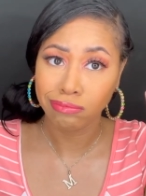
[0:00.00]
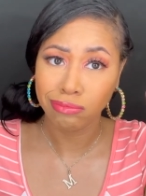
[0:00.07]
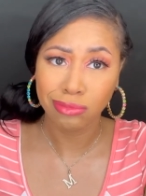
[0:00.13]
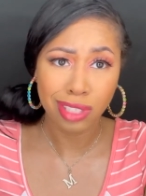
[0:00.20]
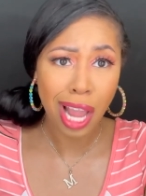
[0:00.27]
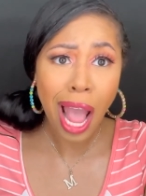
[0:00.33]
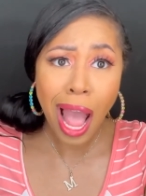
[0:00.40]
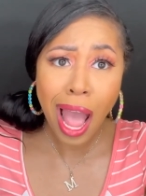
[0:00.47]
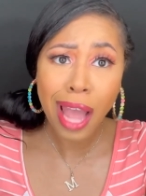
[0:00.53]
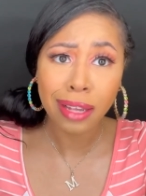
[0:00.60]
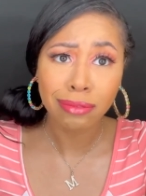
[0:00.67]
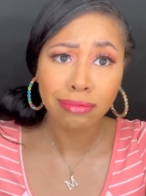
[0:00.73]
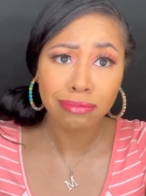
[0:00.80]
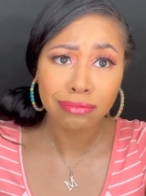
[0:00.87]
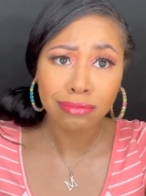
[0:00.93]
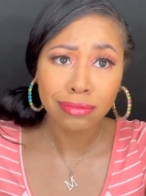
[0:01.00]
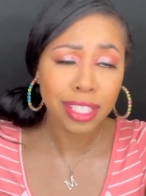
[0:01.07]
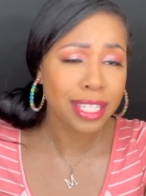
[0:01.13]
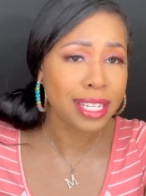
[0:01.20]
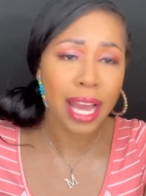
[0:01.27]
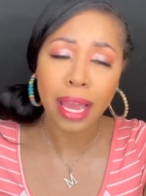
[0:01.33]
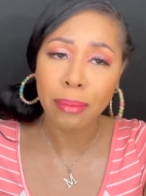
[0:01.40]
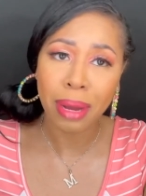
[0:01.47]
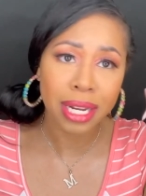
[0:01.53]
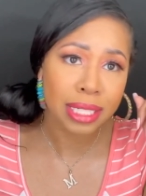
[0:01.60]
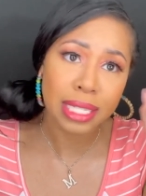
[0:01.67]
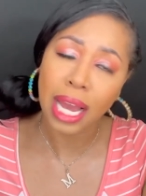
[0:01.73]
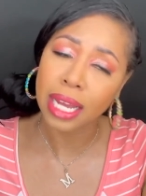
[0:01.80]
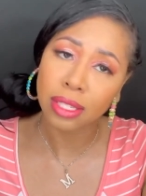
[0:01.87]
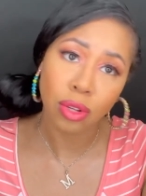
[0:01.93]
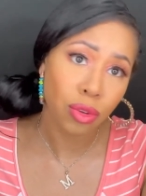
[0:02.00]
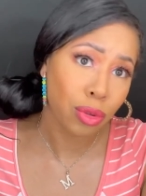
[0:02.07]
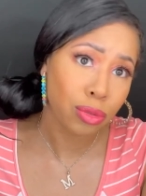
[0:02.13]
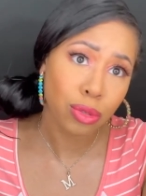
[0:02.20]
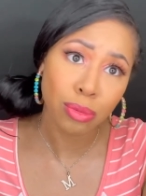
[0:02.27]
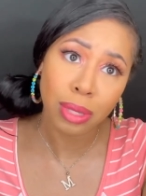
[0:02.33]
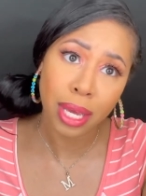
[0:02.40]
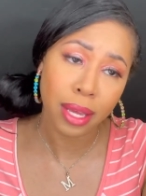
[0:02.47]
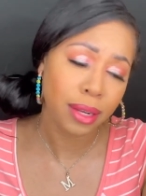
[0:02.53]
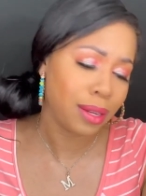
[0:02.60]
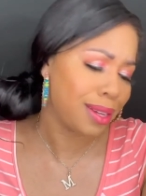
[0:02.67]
Okay? Because I ain't monetized on YouTube yet.